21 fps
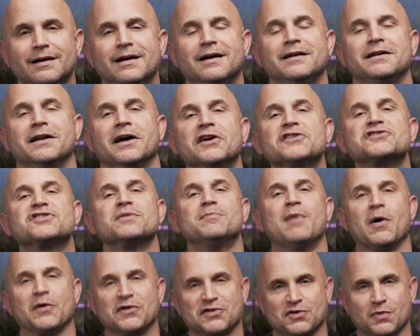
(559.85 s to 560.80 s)
Now here's the
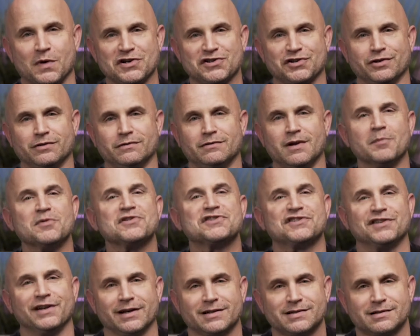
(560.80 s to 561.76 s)
bonus question, number
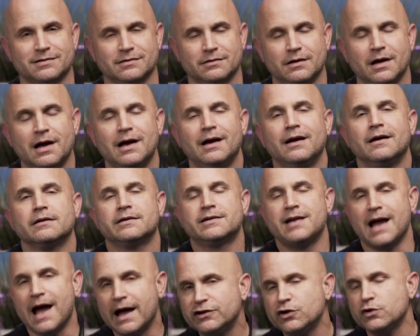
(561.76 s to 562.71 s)
6.
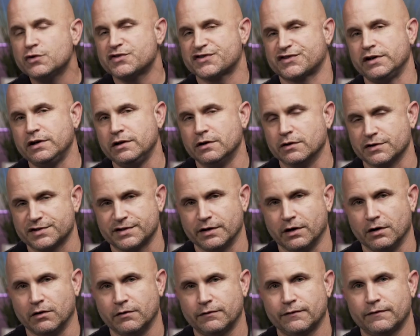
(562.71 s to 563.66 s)
Can you see
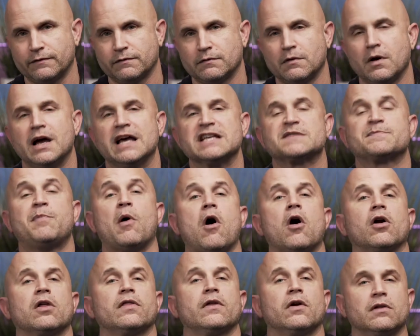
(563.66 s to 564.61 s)
yourself as
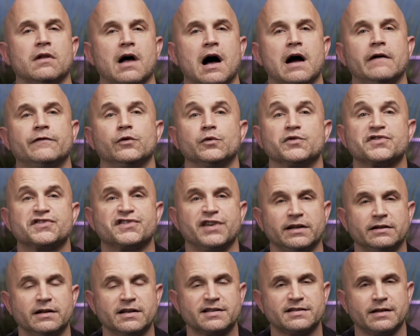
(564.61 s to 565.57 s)
part of their life through
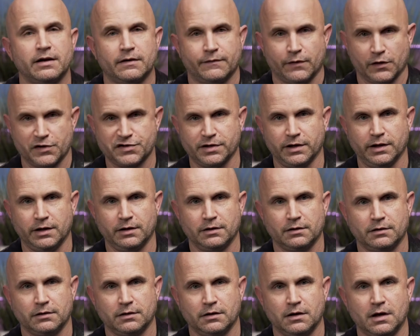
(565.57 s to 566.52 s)
sickness and adversity?
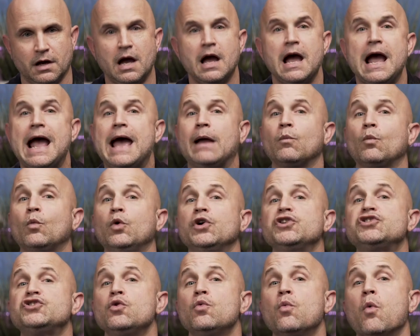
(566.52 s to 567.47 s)
And
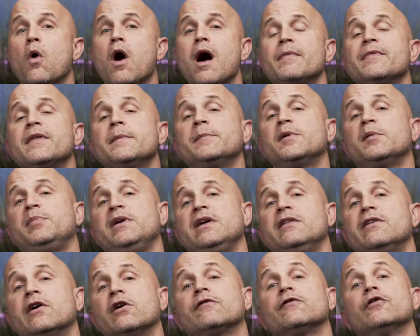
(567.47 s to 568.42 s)
would you want them to be
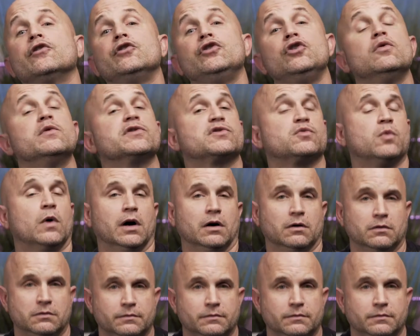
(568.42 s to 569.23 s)
there for you as well?